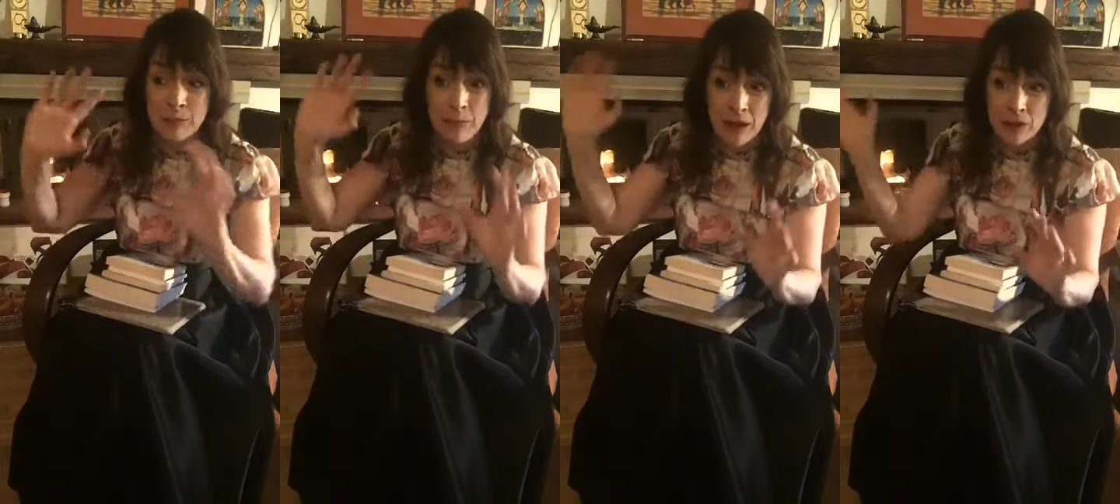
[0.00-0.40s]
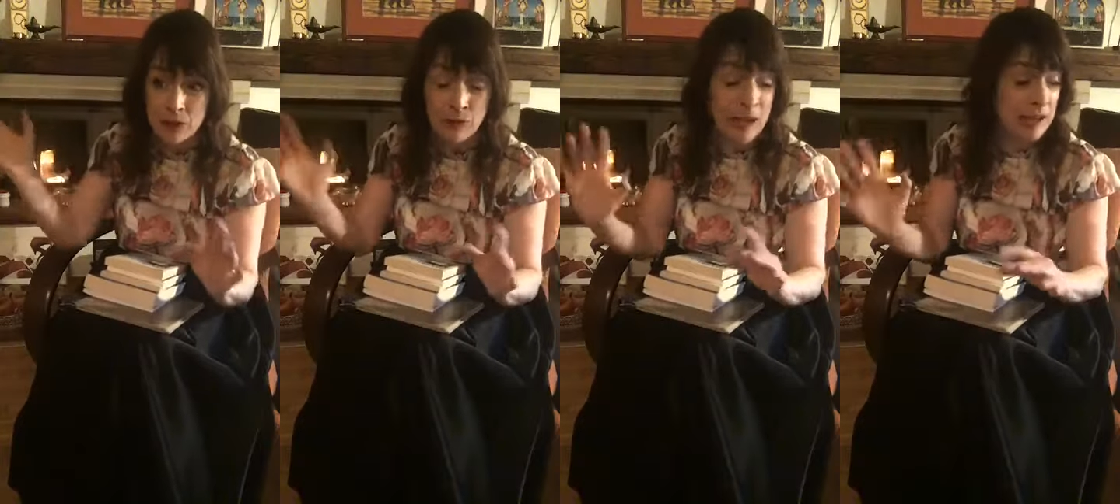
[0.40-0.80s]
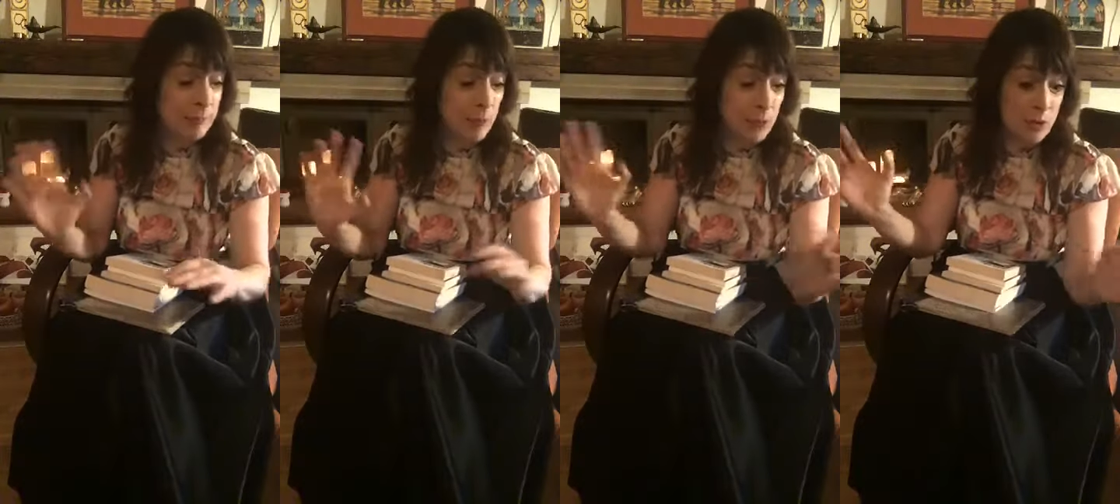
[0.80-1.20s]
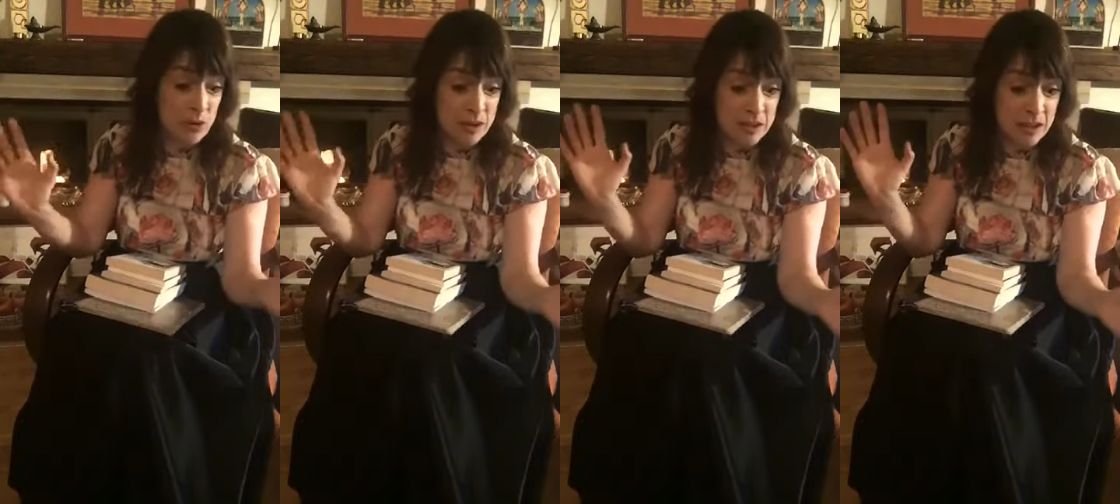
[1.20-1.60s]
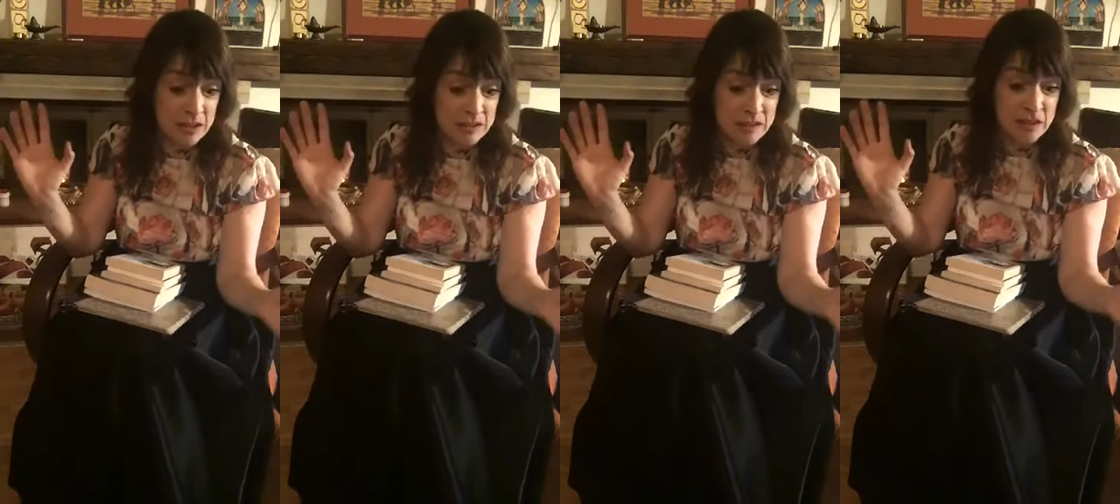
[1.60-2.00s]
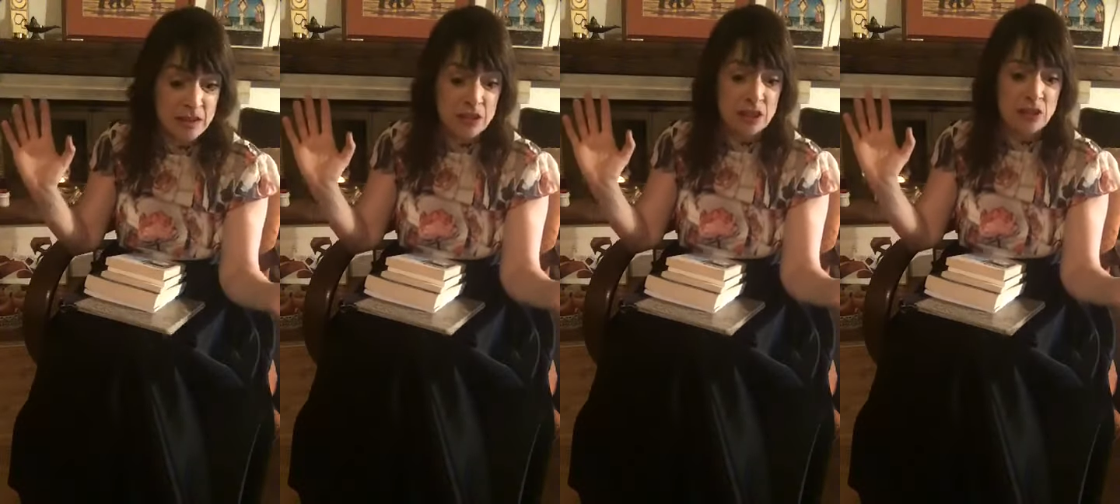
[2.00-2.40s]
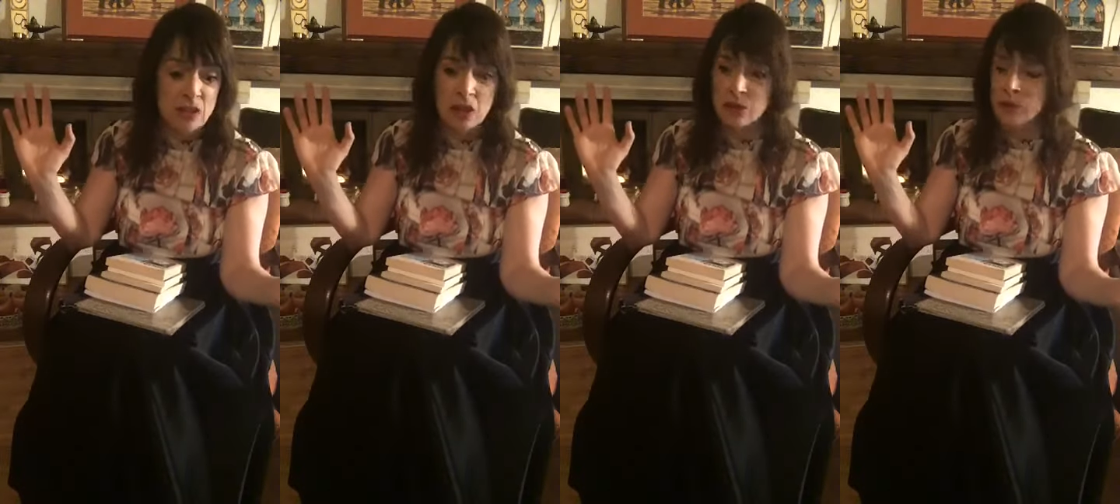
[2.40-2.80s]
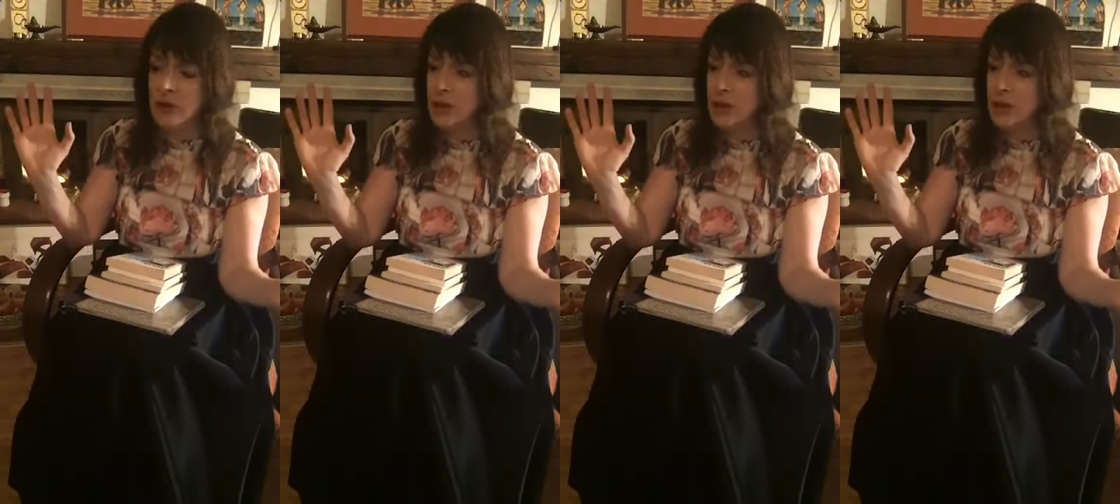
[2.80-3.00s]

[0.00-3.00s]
biodegradable and you know,